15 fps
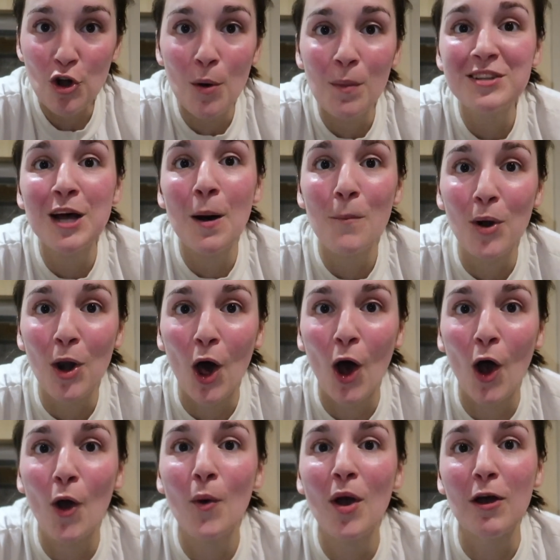Comment down
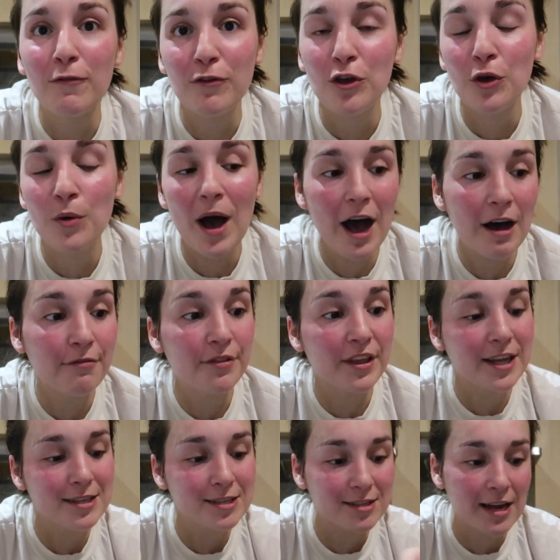below if you have
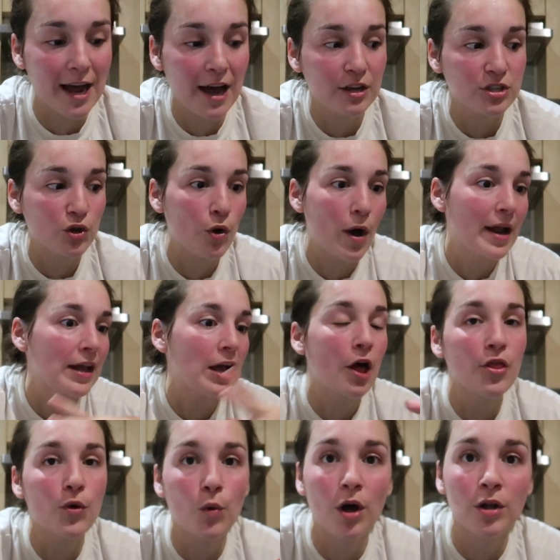these snacks or any
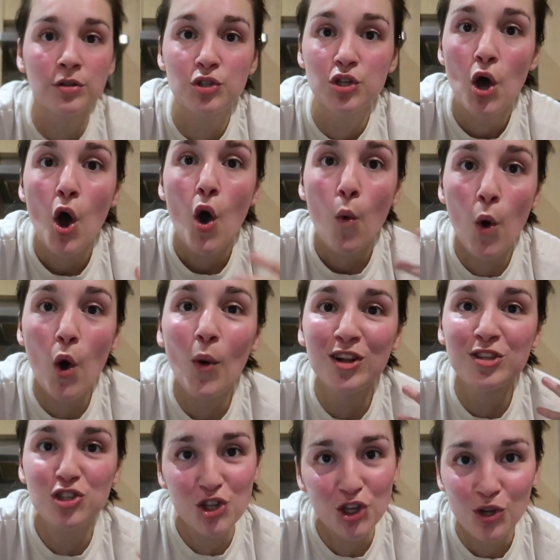other ones. What
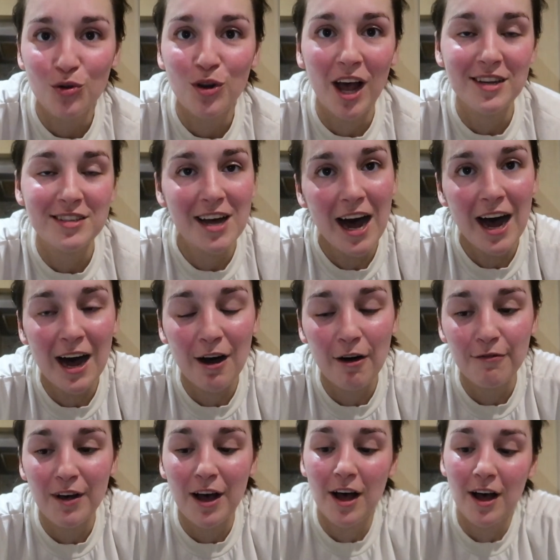ones do you like to
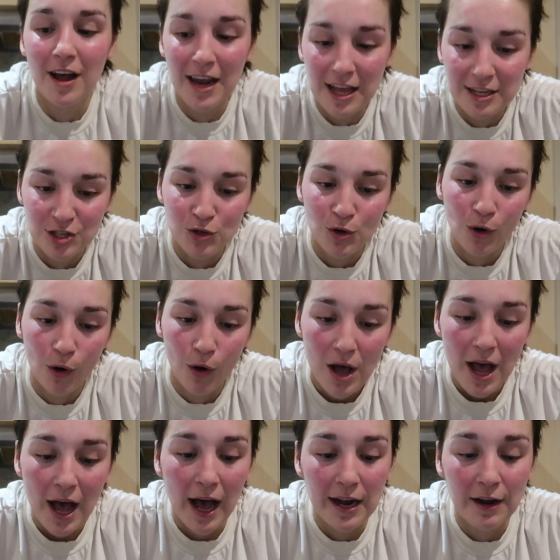have? Let us know,
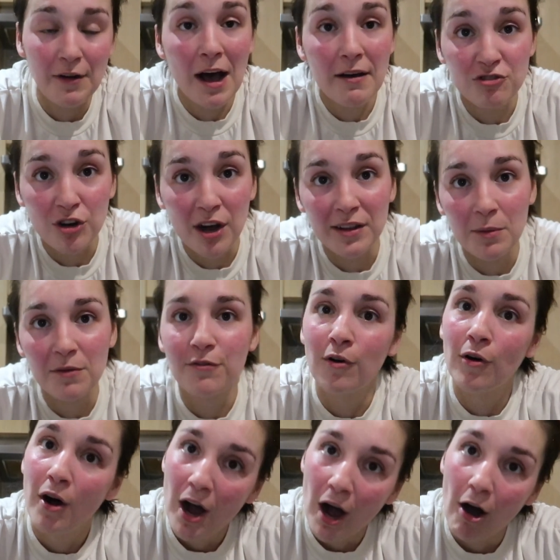and if I haven't tried them
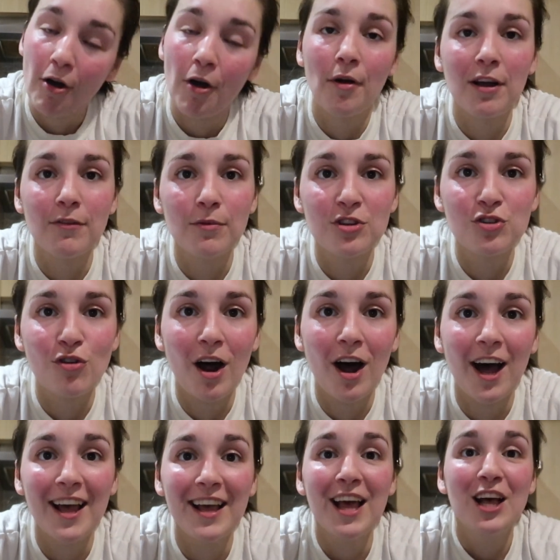before, I'll go give them a
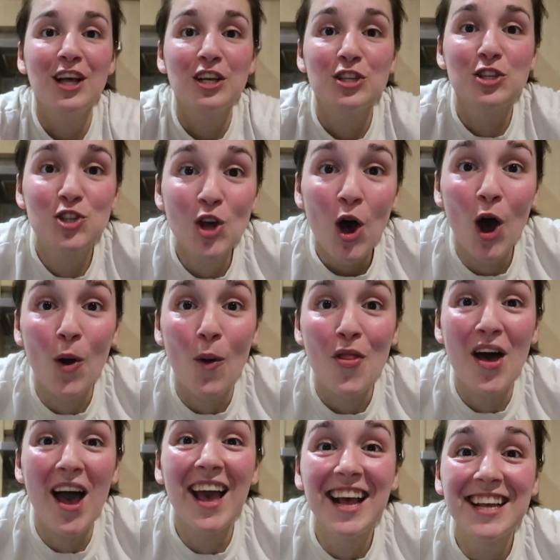try. So
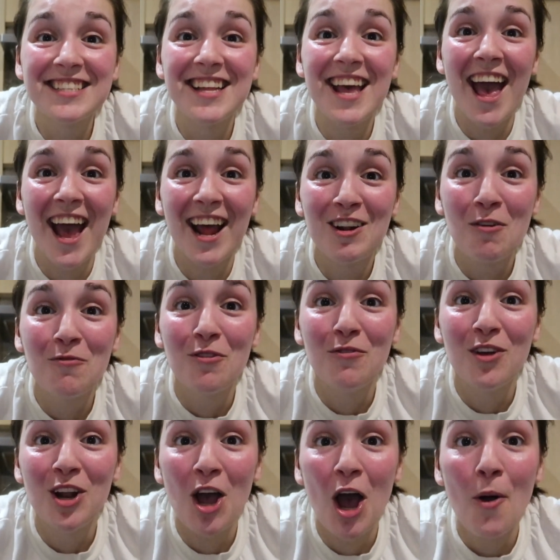that is the end of the
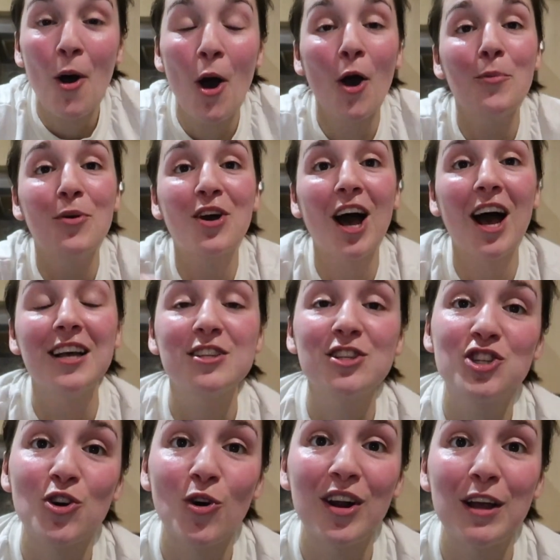video. Hope you guys
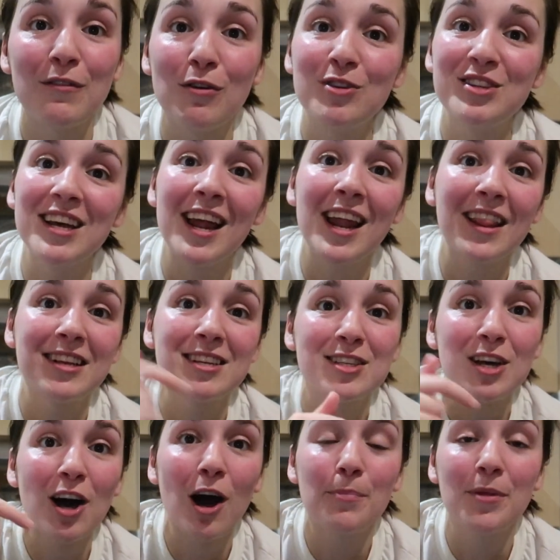enjoyed. If you did, hit the
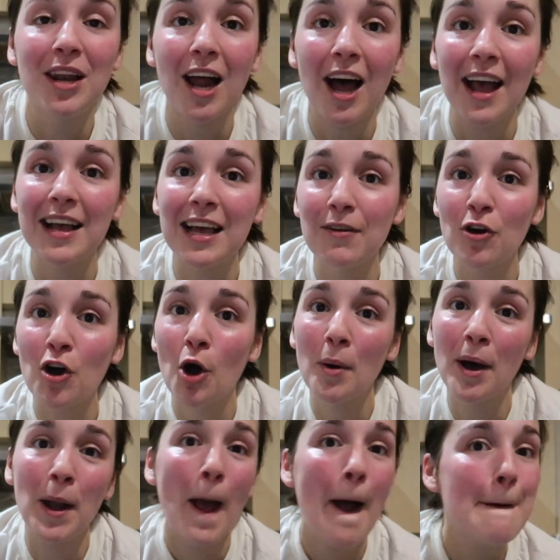sub, the like, give it a
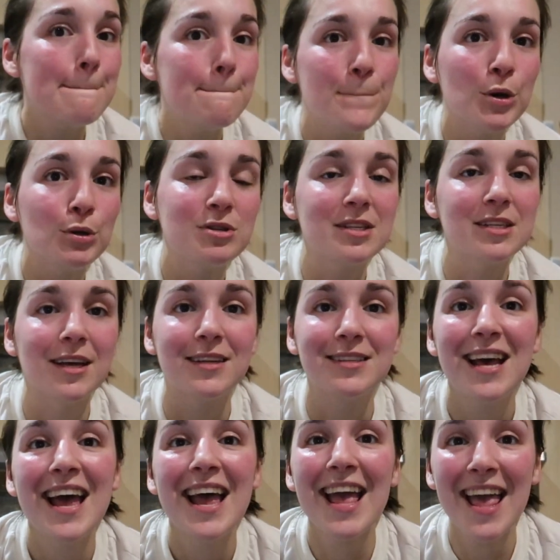comment, boost
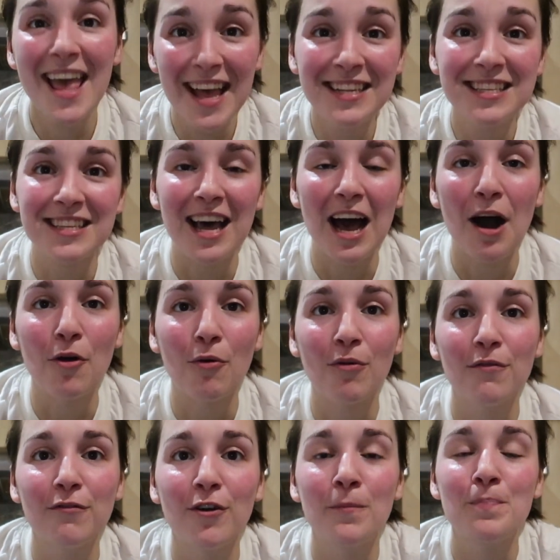it into the
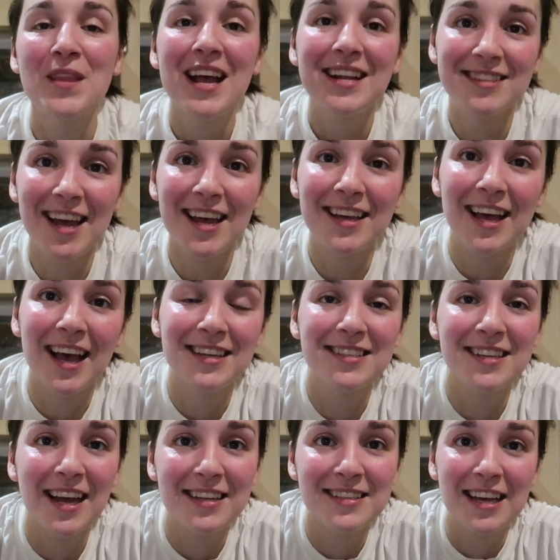algorithm. Take care,
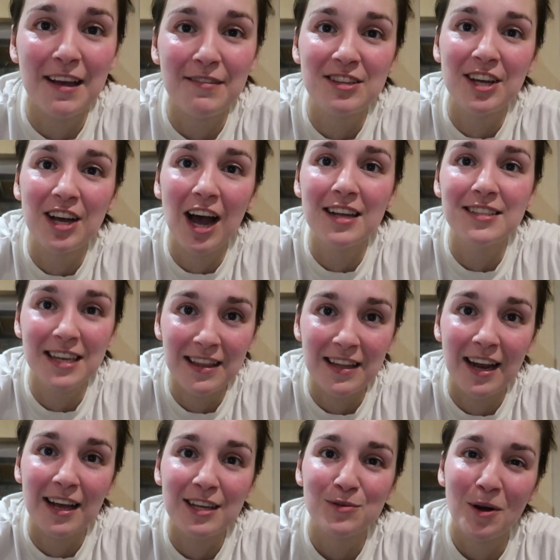stay safe. See you guys in
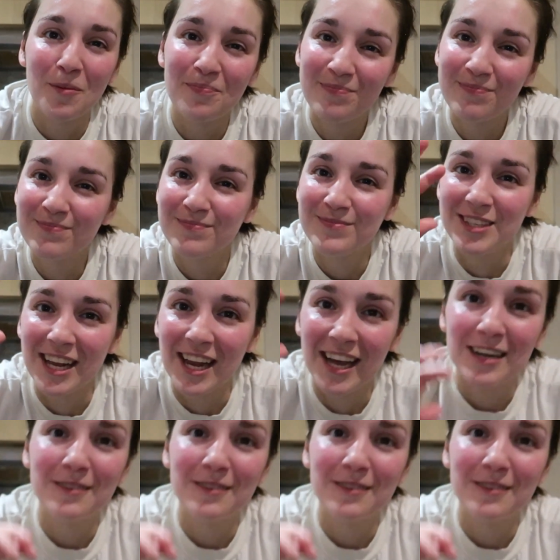the next one. See you